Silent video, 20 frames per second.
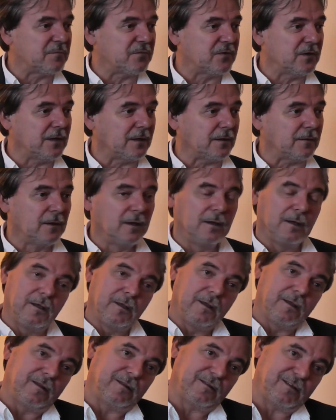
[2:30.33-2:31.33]
thing.
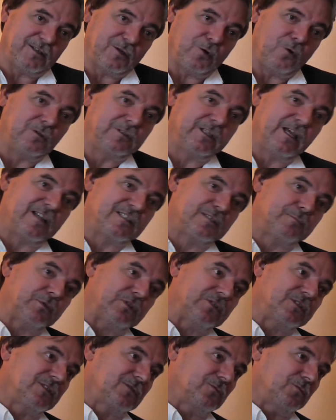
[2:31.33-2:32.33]
The old
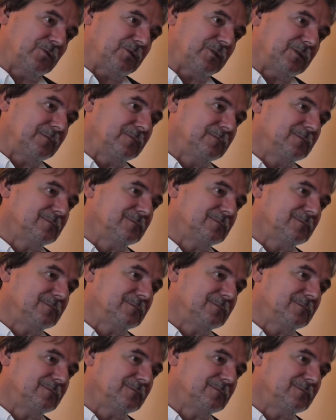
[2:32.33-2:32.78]
despots were